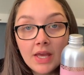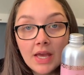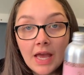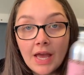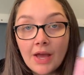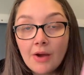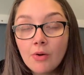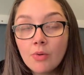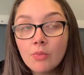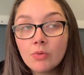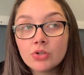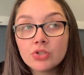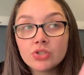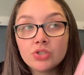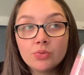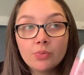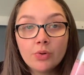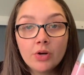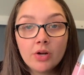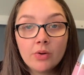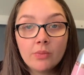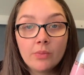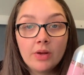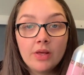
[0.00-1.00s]
how it was to
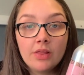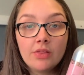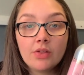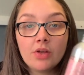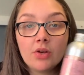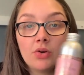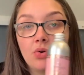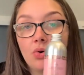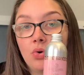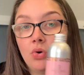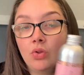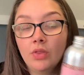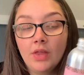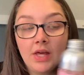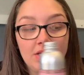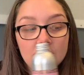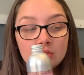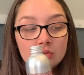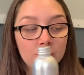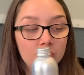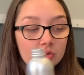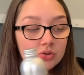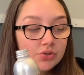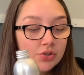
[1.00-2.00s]
work with, and all that
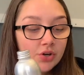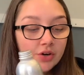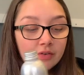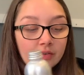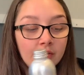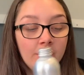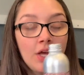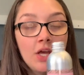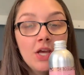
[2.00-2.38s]
sort of stuff.